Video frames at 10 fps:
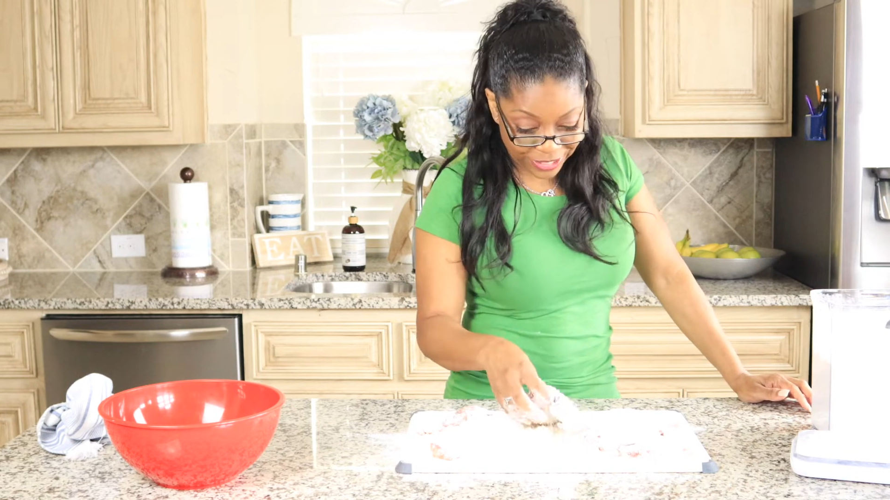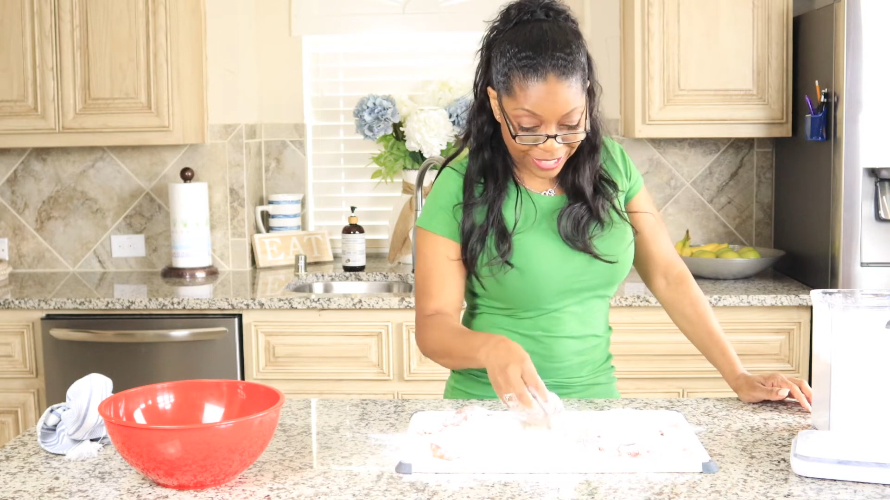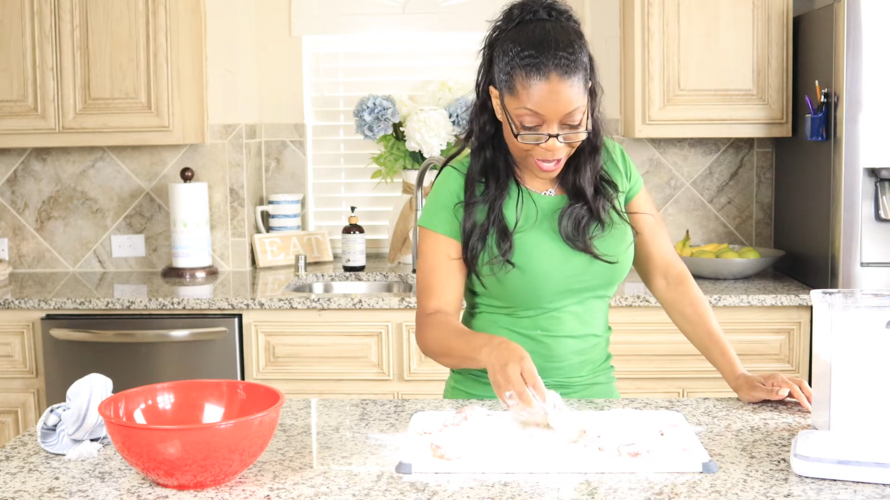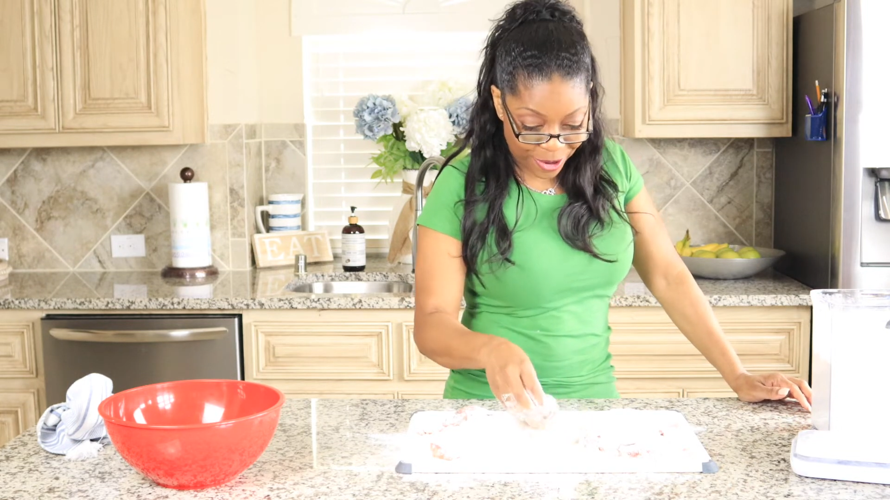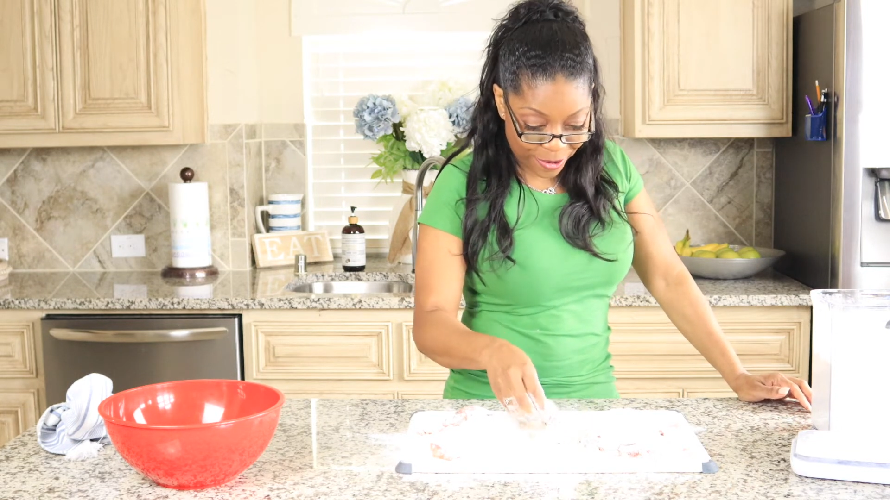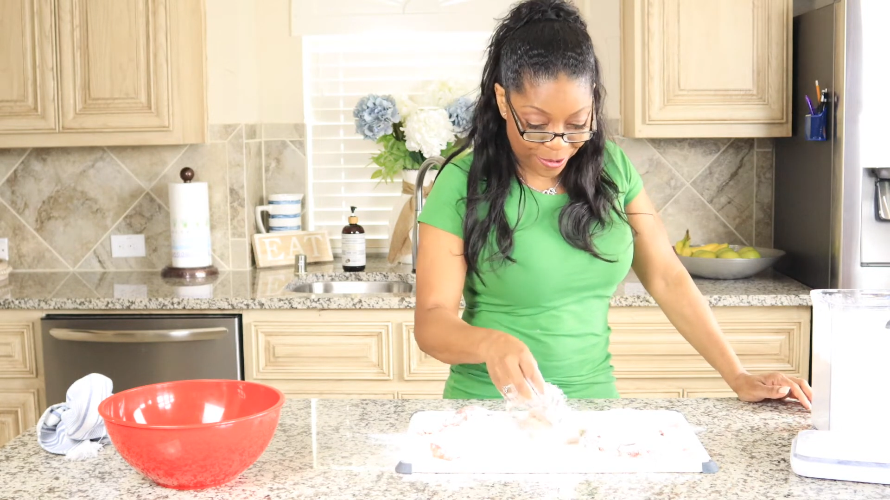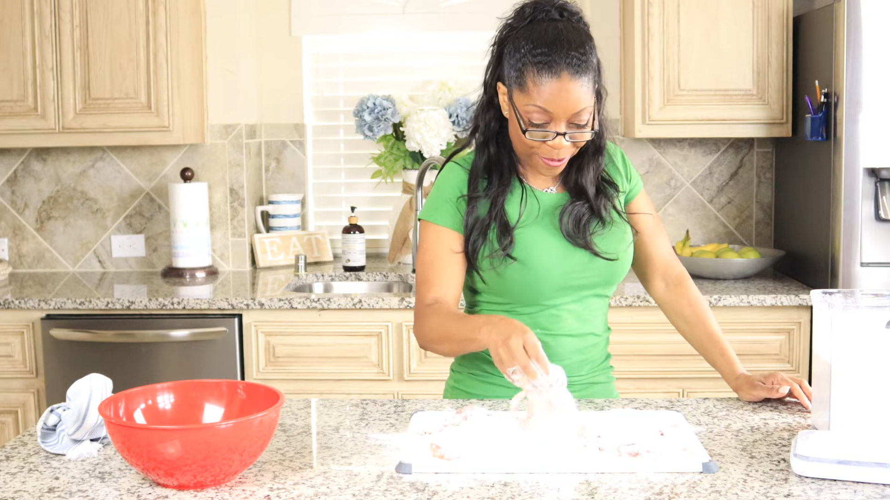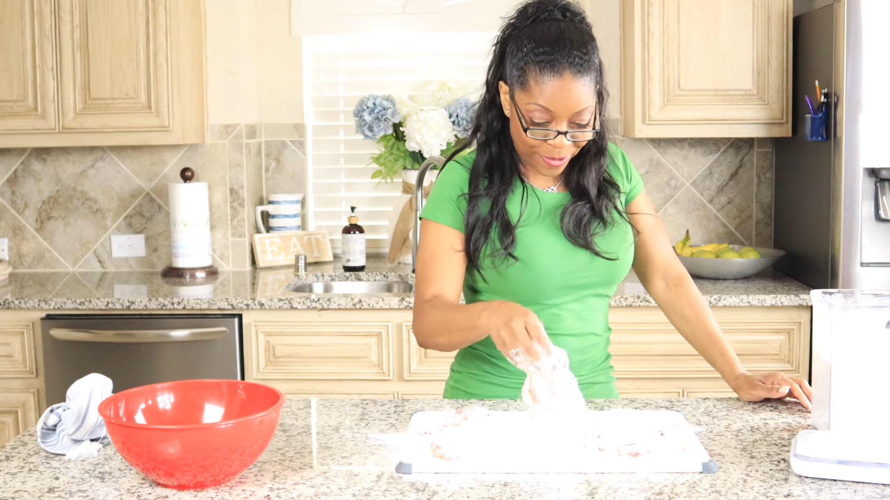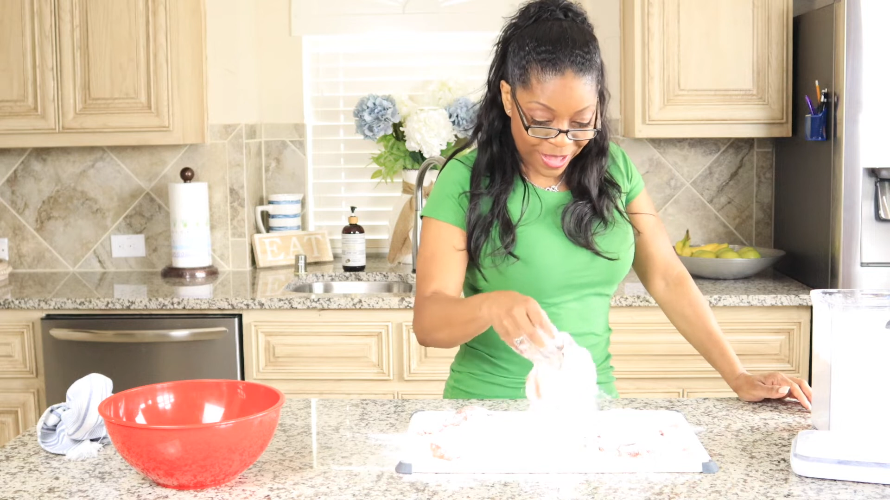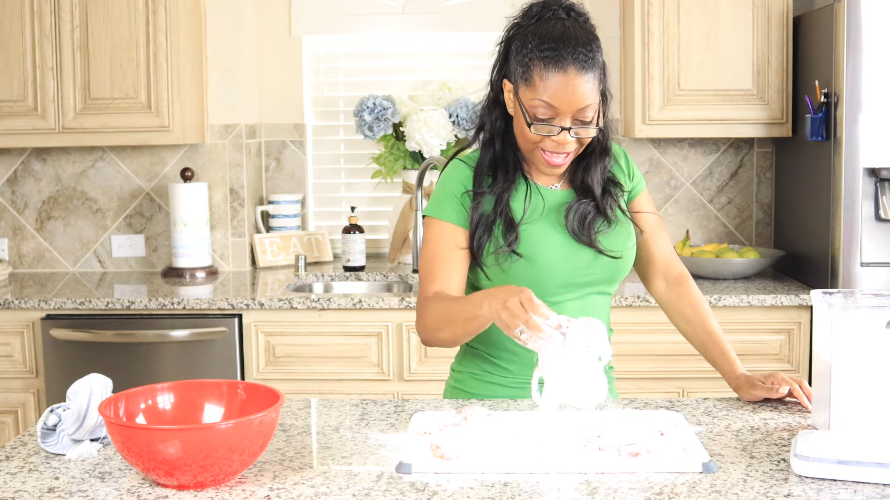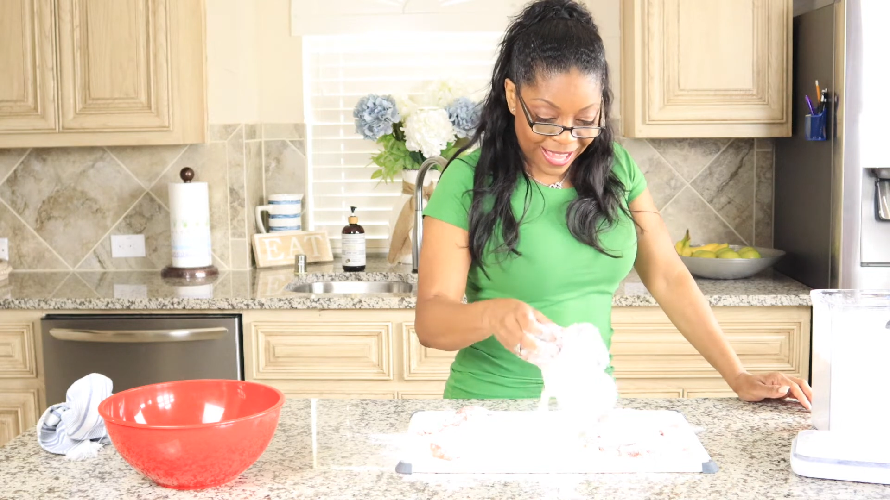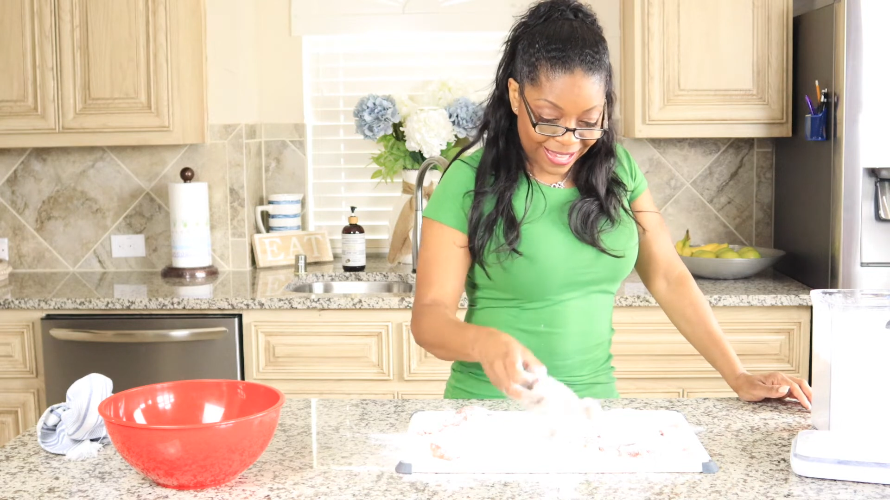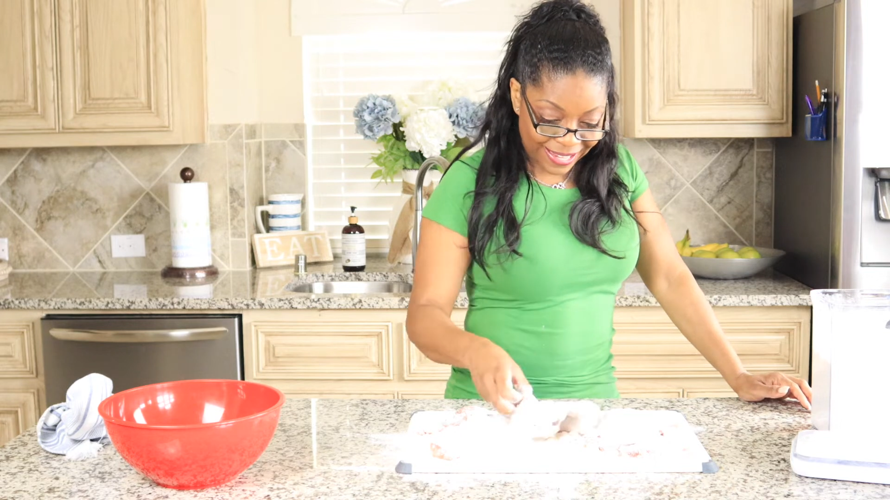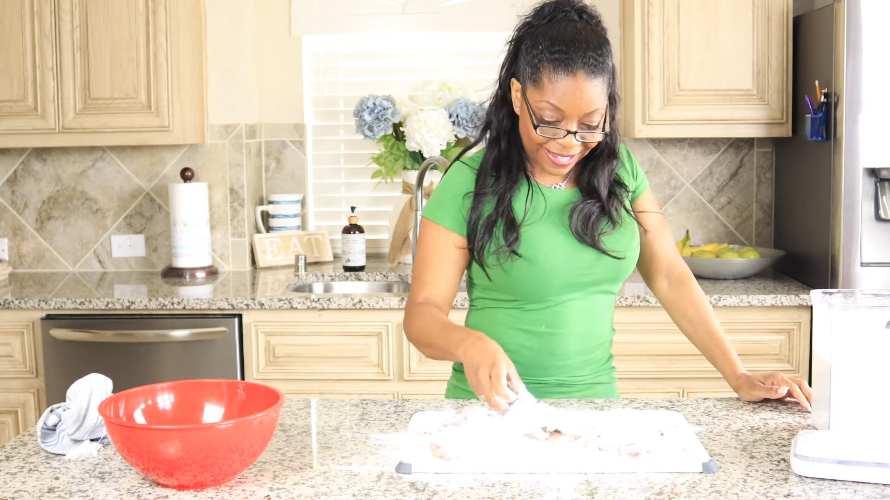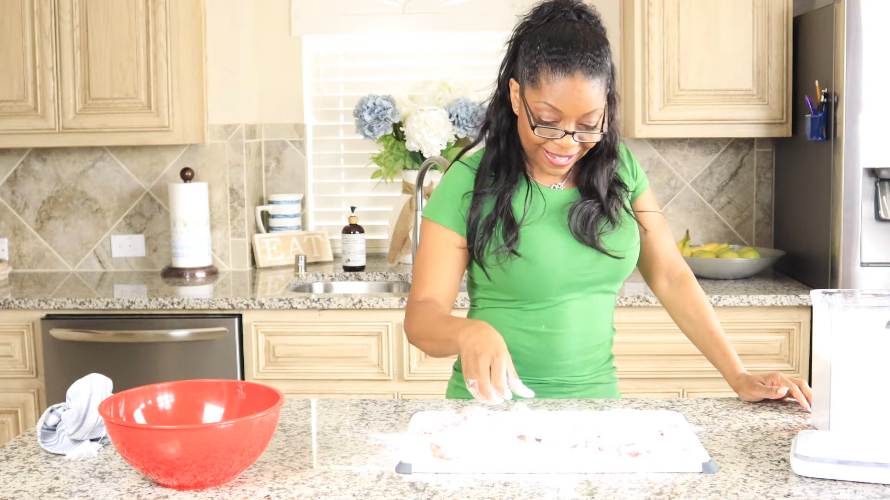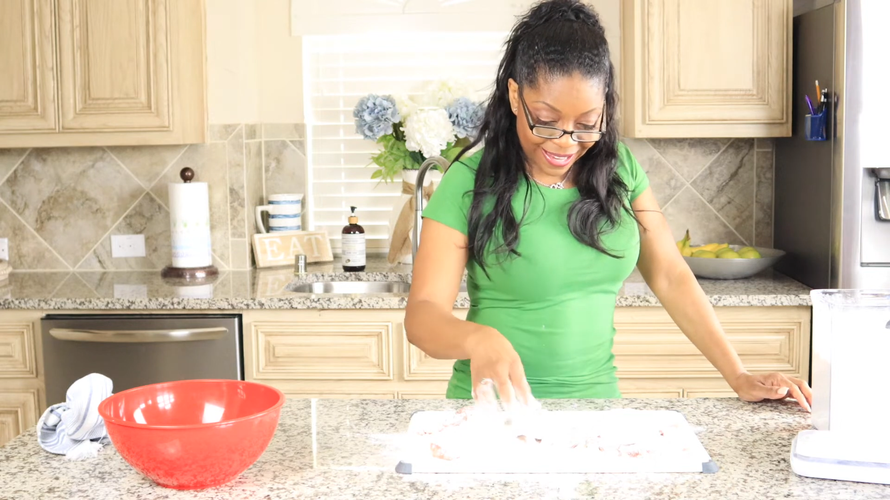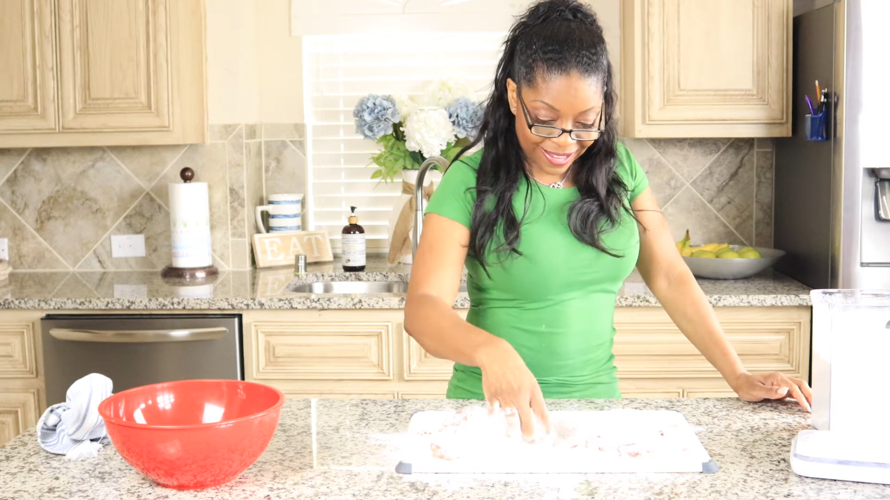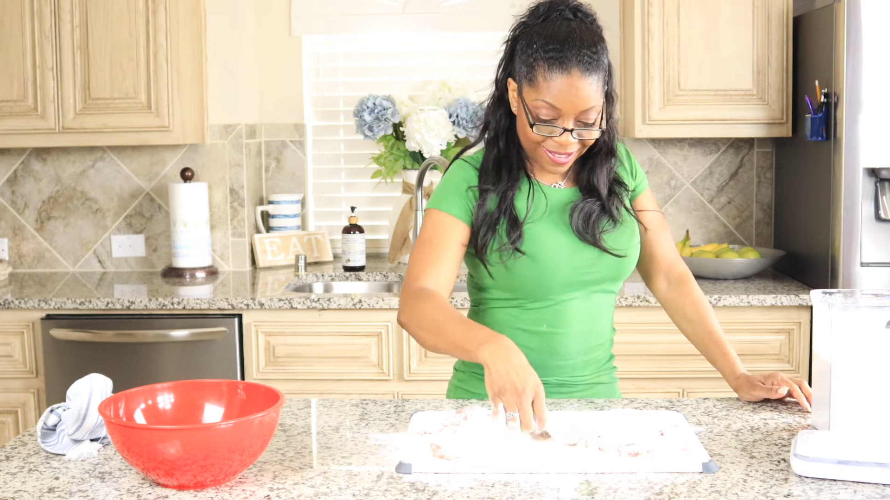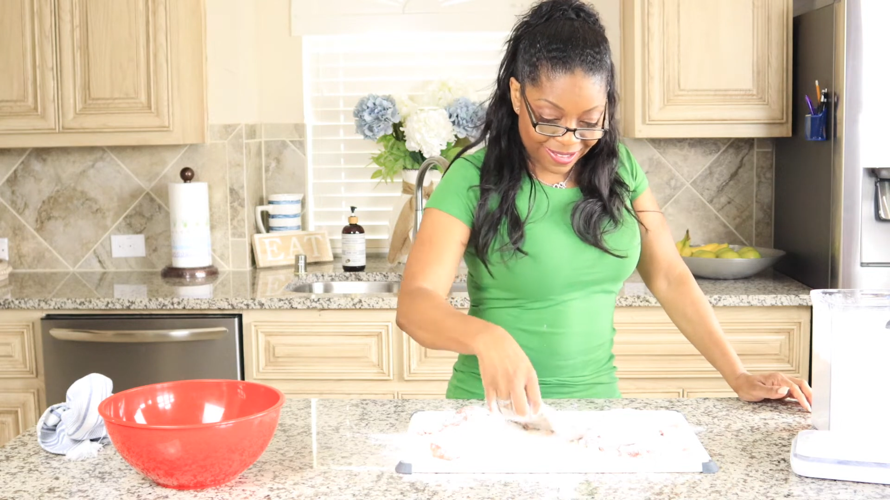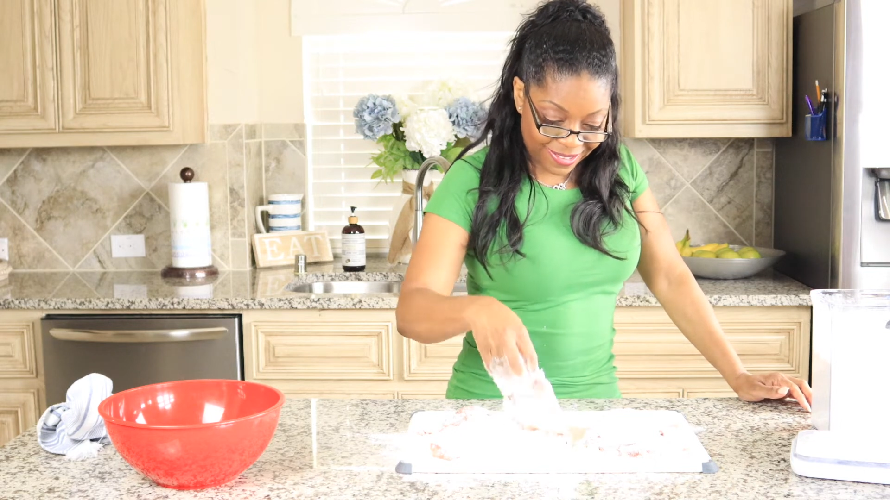so
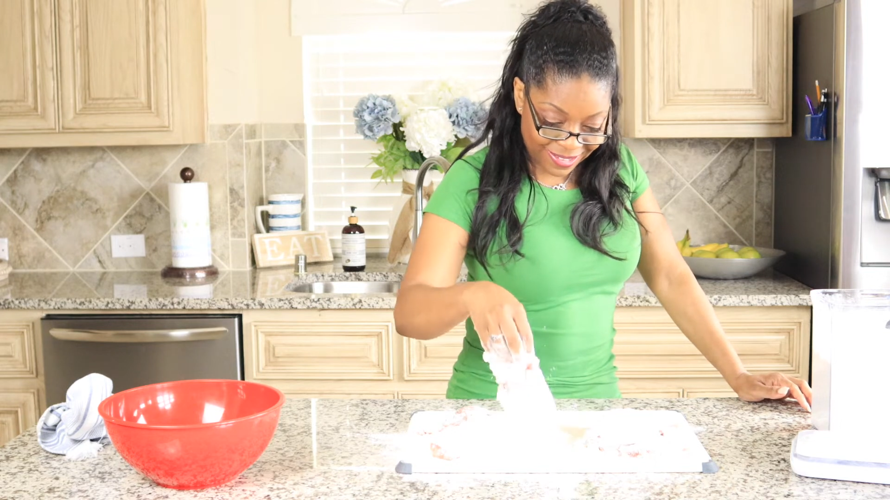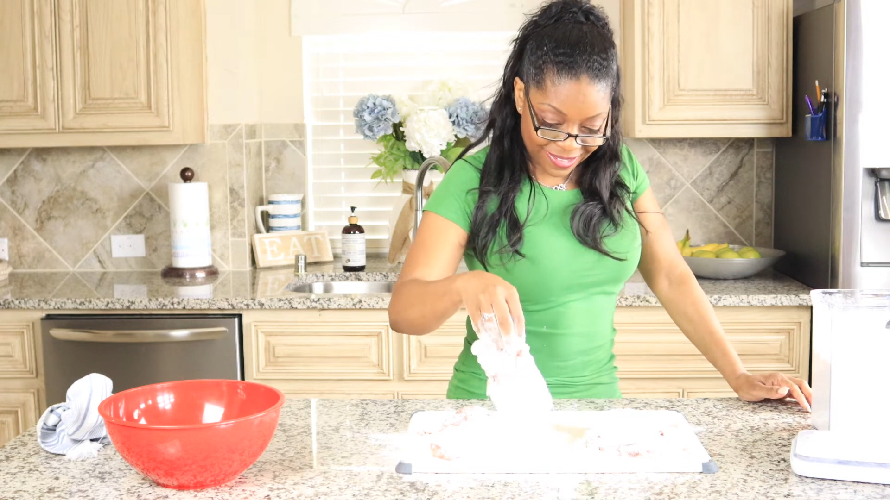yeah.